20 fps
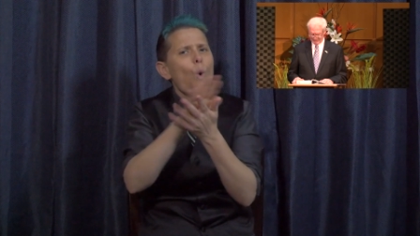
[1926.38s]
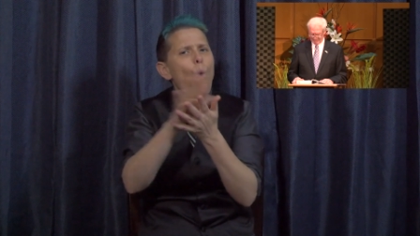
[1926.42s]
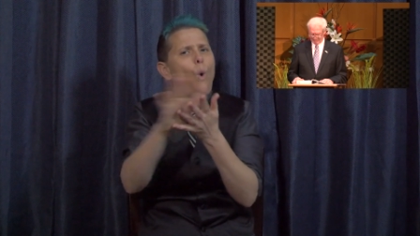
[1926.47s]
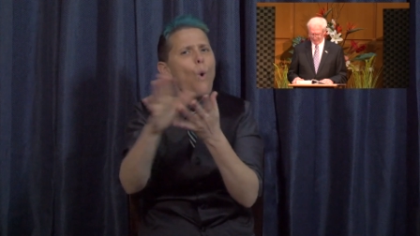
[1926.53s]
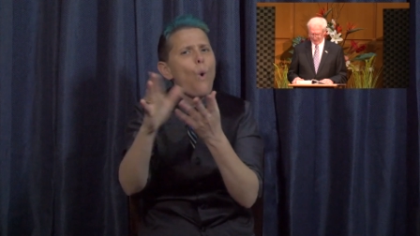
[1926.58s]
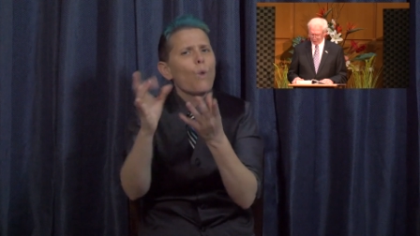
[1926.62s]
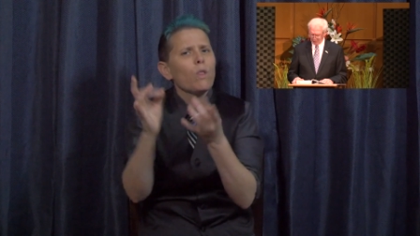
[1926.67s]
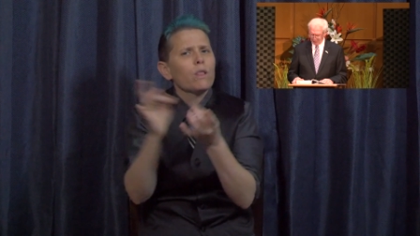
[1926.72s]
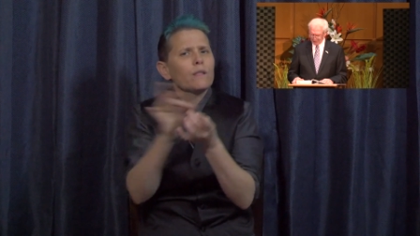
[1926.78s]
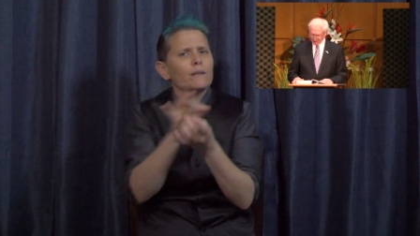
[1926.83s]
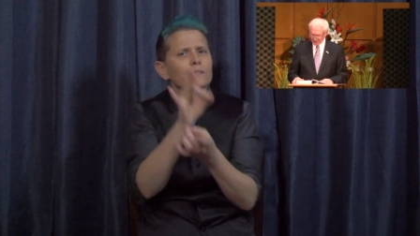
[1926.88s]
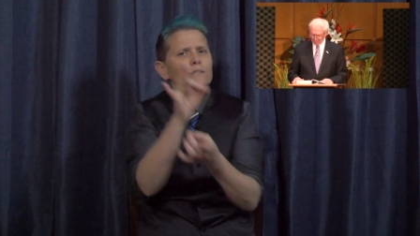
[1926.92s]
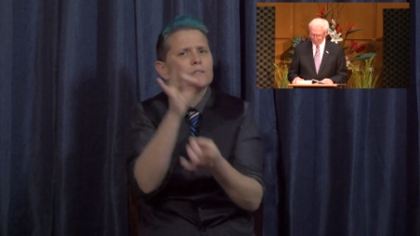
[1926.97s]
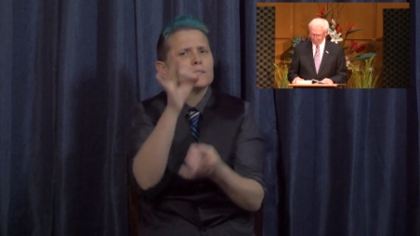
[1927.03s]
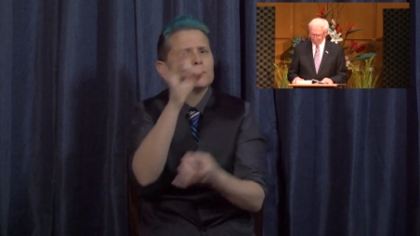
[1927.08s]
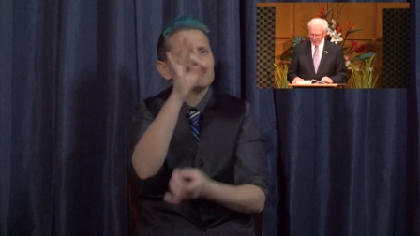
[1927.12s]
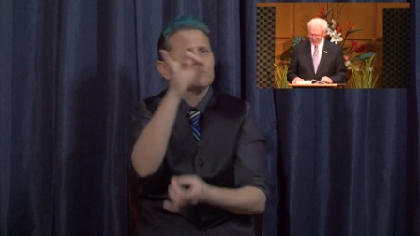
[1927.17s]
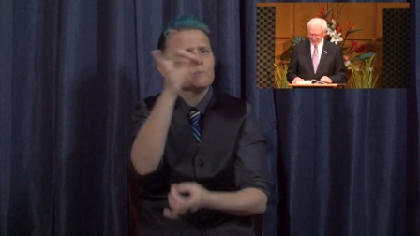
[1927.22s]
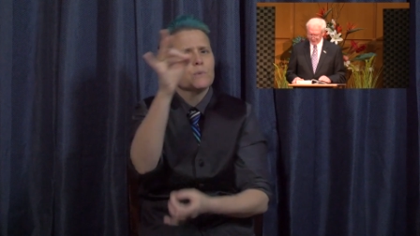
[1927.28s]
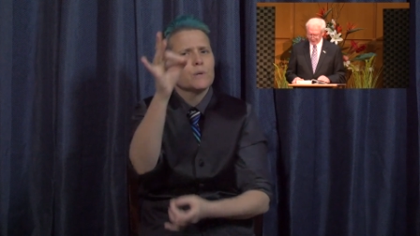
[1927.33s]
because it
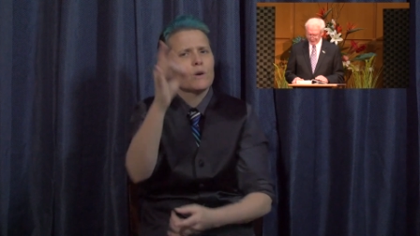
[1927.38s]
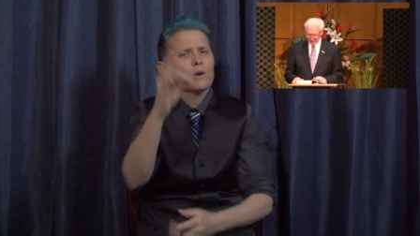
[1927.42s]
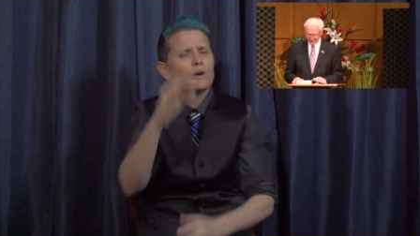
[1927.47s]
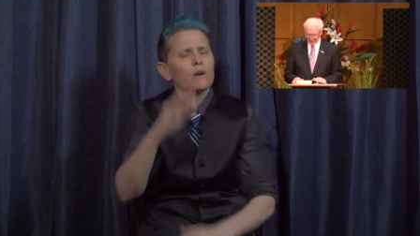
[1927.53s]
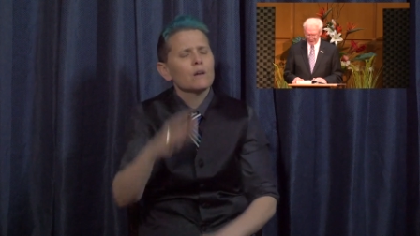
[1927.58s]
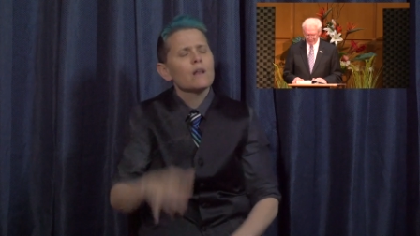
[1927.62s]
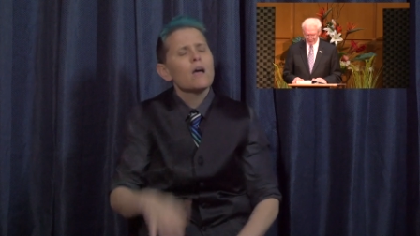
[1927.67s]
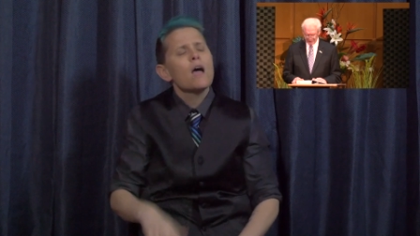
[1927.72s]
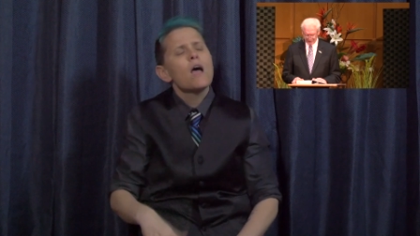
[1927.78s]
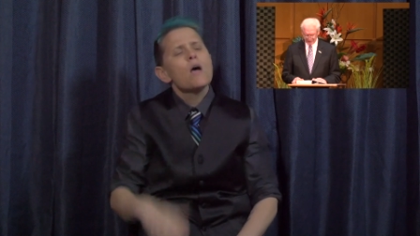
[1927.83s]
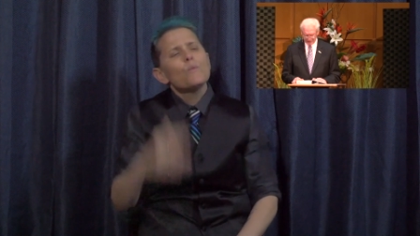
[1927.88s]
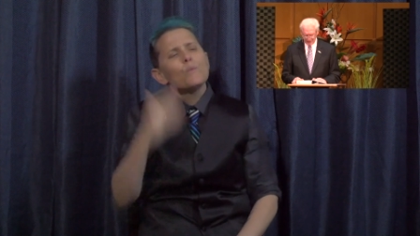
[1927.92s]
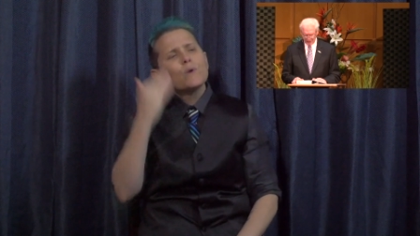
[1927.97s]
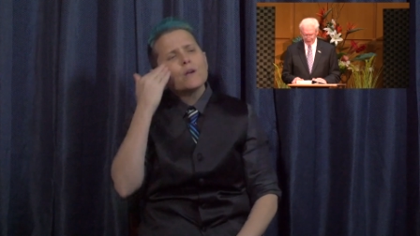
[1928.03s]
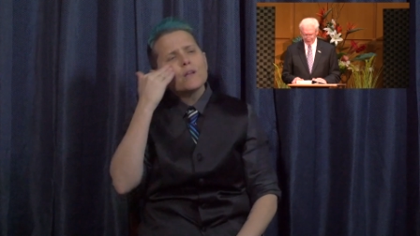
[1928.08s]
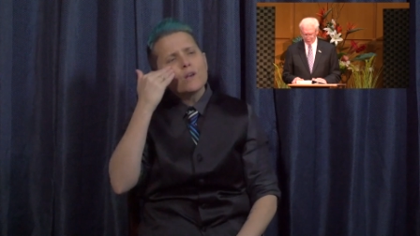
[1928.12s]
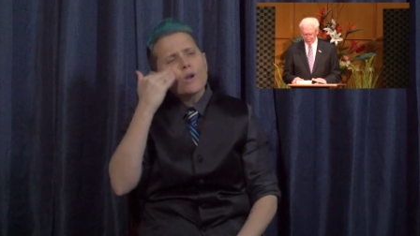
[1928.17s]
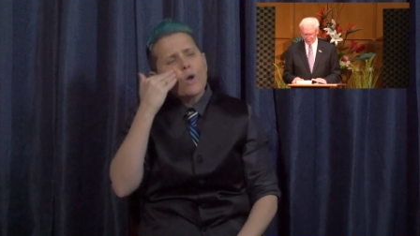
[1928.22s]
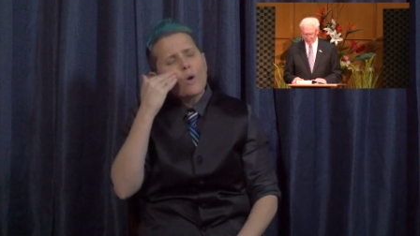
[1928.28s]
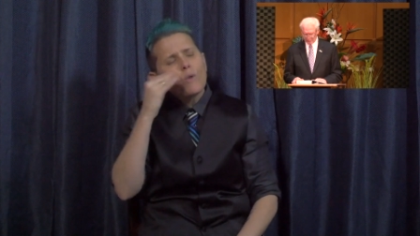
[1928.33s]
weakens them as
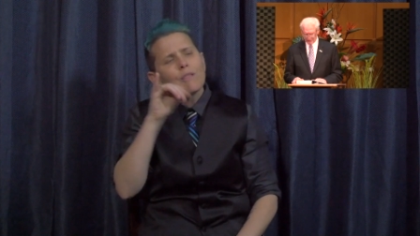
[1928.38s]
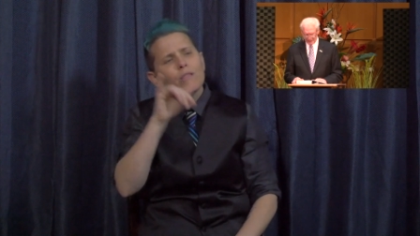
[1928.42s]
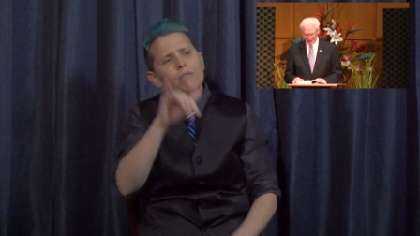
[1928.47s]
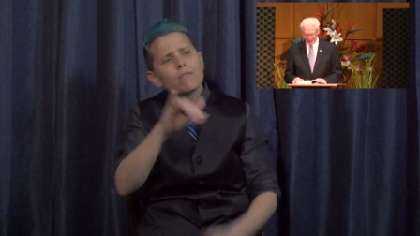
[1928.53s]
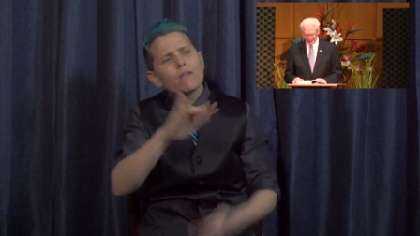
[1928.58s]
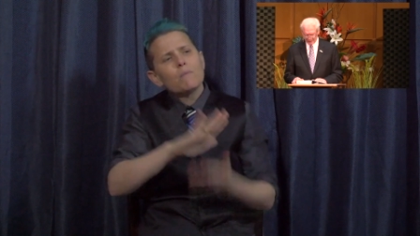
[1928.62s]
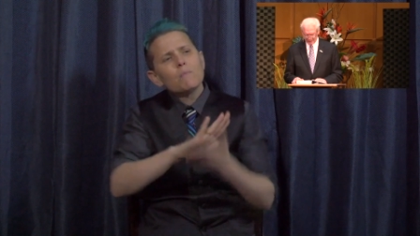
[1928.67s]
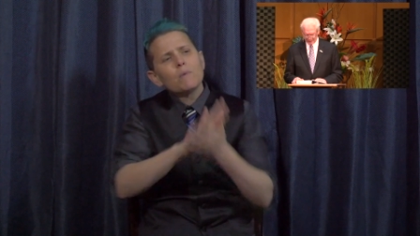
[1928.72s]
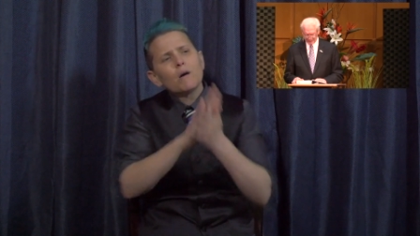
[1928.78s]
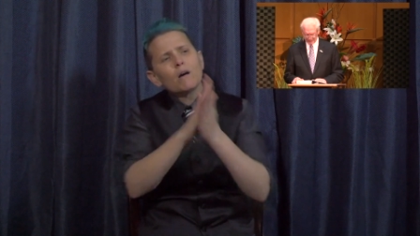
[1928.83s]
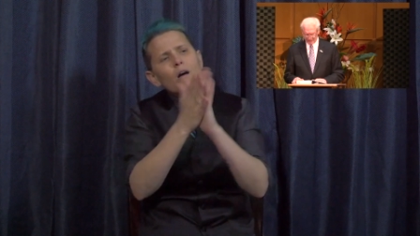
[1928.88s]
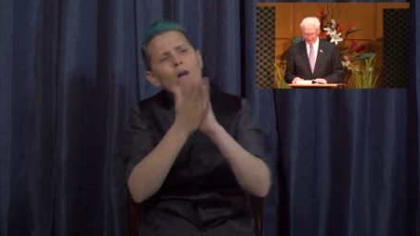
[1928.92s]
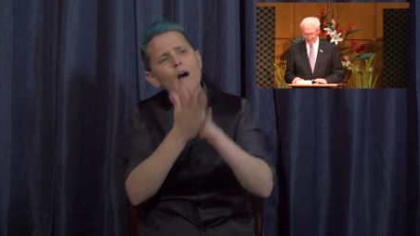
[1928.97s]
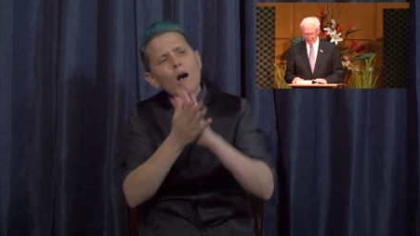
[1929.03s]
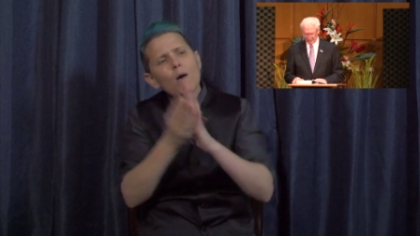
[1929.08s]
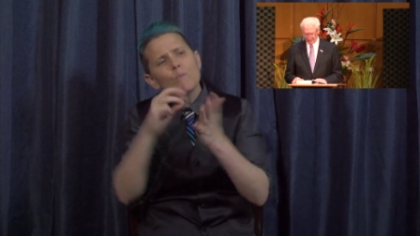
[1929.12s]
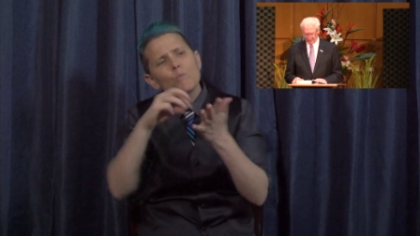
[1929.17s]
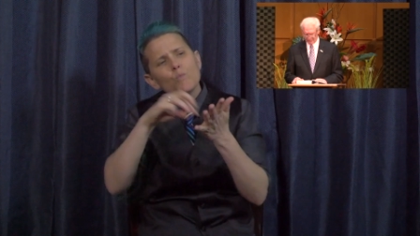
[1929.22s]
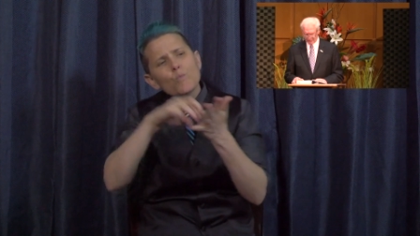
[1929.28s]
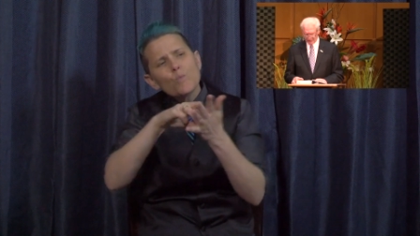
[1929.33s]
teachers and as
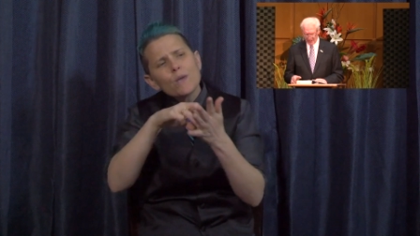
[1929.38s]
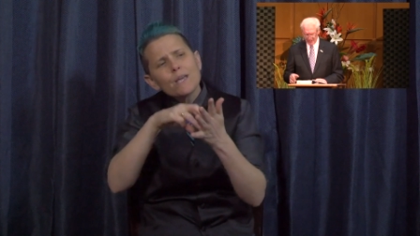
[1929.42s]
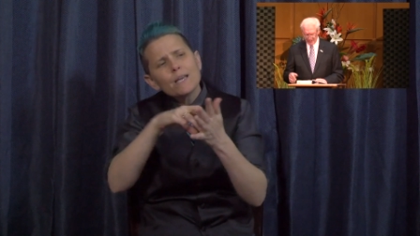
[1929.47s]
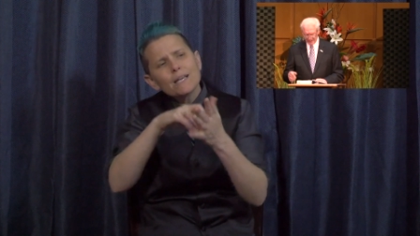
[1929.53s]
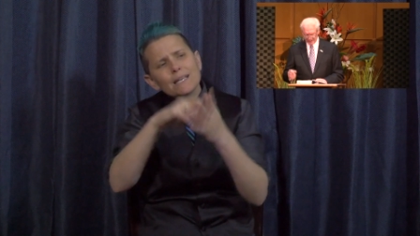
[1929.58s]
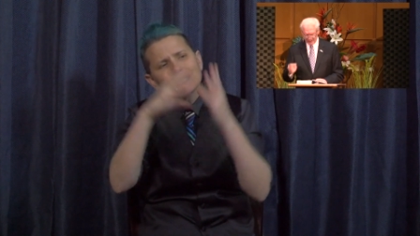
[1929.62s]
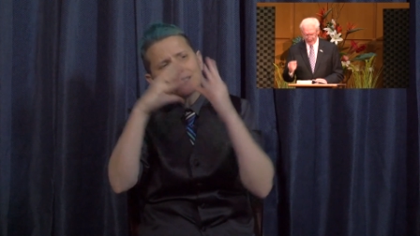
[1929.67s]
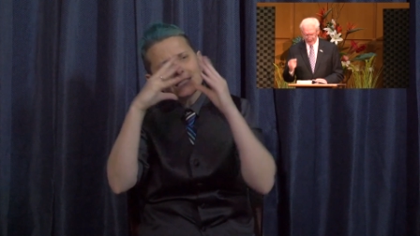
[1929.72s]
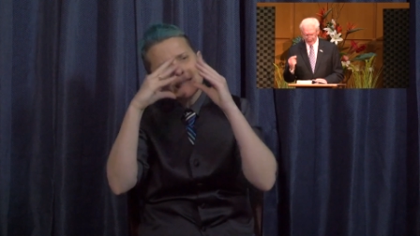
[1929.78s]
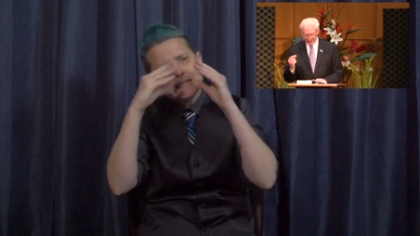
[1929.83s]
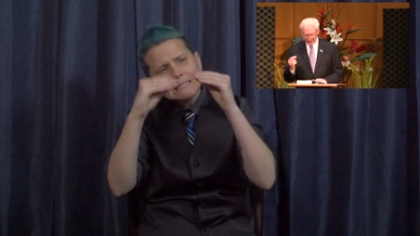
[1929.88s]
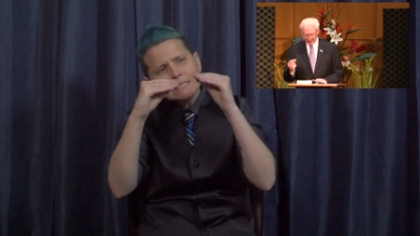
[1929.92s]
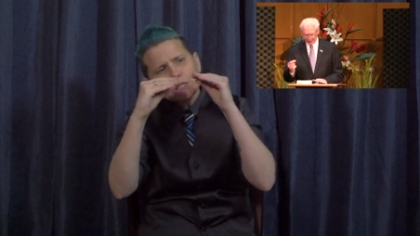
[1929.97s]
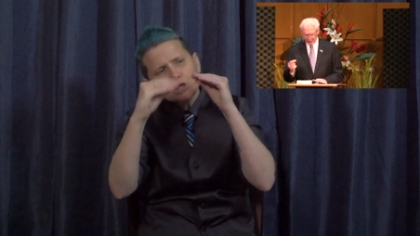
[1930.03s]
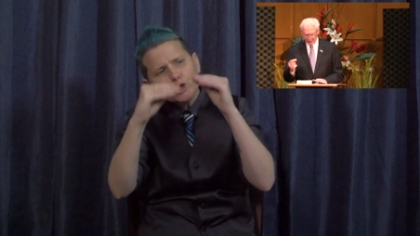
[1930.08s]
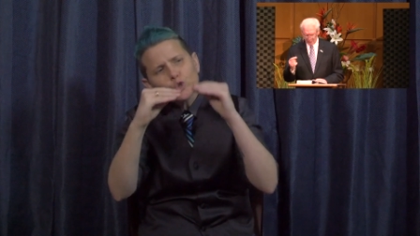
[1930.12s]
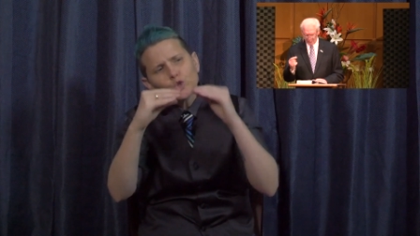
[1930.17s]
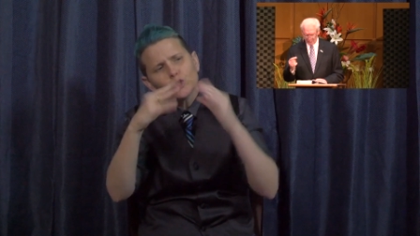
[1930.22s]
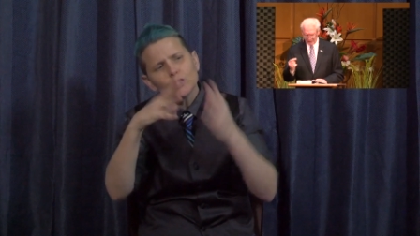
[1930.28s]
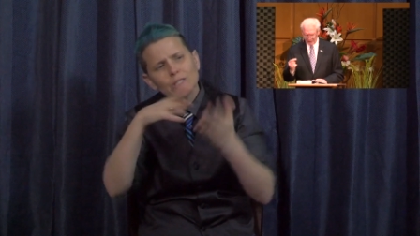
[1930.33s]
learners. Yet I
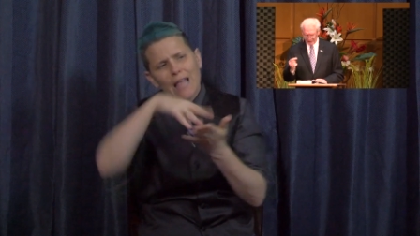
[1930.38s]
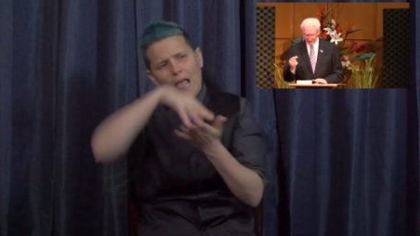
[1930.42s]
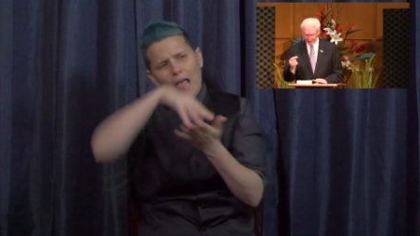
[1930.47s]
know they